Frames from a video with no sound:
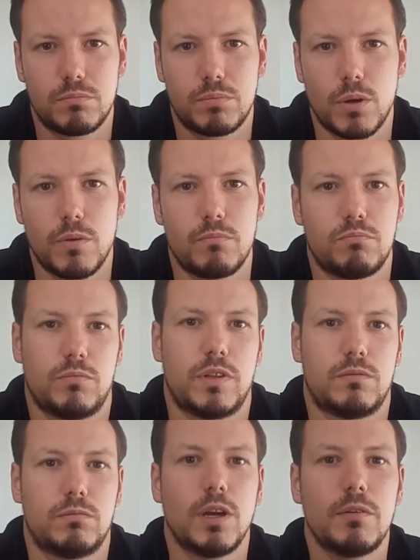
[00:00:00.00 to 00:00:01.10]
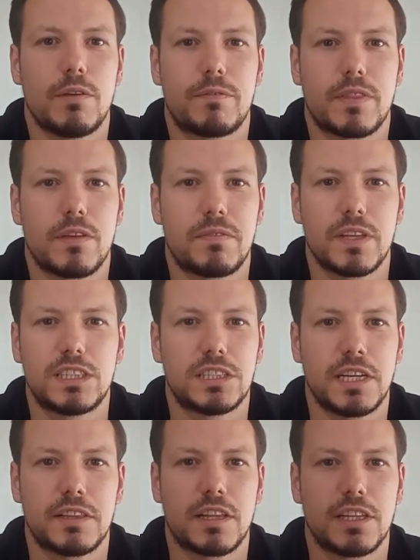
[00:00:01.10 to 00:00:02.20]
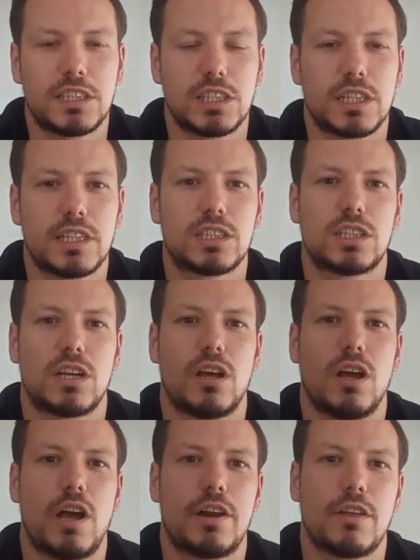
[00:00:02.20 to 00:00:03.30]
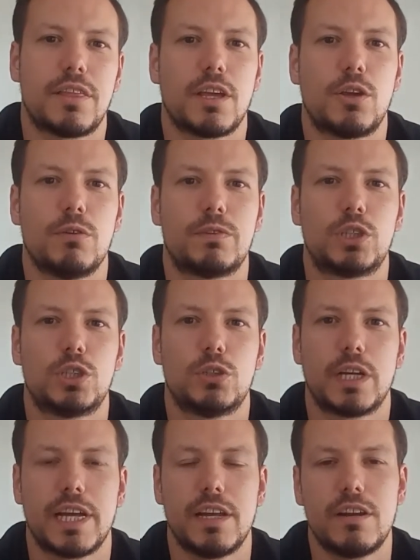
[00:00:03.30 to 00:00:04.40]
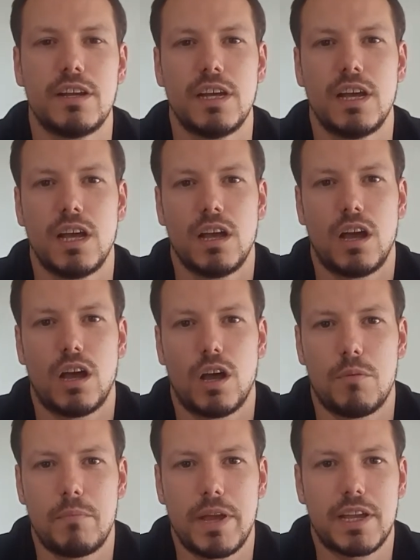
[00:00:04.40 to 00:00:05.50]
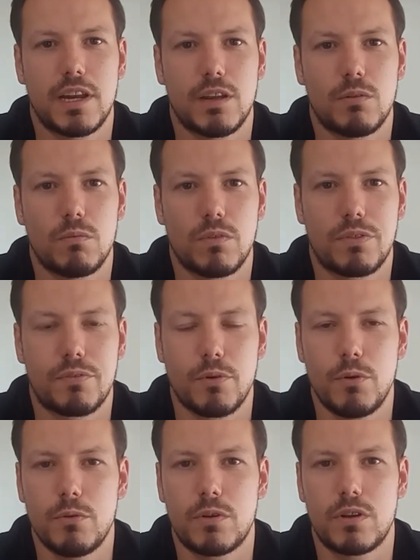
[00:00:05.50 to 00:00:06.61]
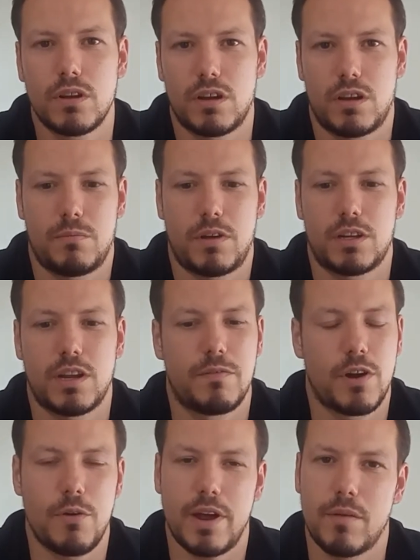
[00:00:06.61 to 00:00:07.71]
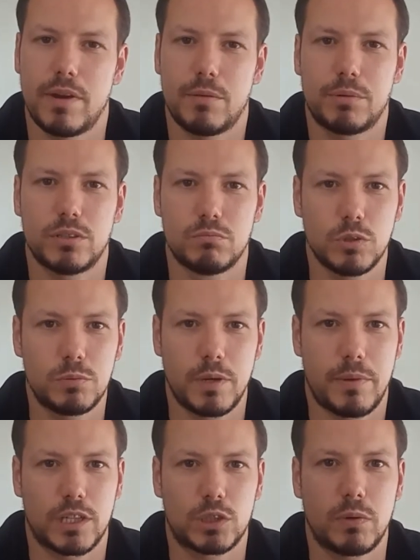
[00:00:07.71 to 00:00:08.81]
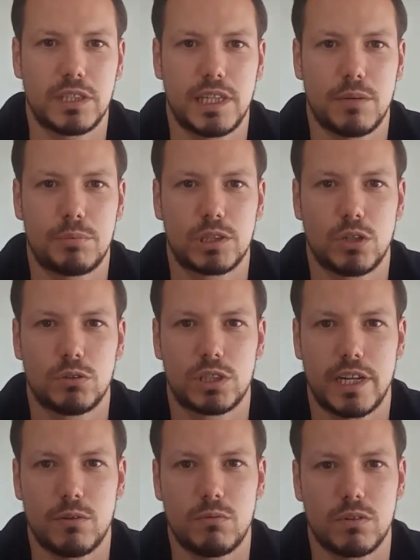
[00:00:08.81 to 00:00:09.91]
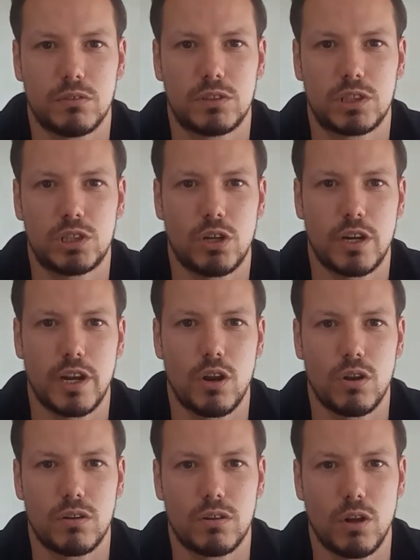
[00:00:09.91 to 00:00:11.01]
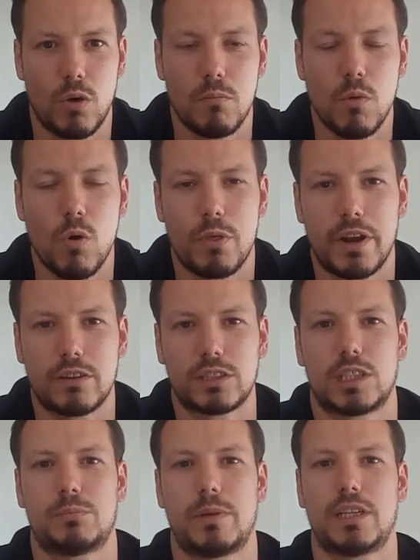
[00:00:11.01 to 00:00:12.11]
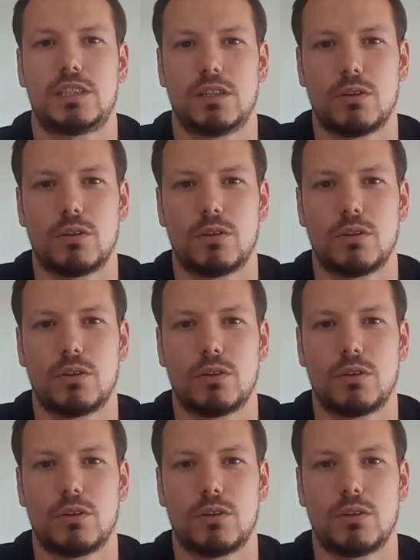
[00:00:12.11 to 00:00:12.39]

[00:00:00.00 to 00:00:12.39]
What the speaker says: But yeah, if this is it, then this is it. And I thank you for tuning in, making it through. I don't even know how many episodes. It must be about 20 episodes now. It's certainly a lot more than I was expecting.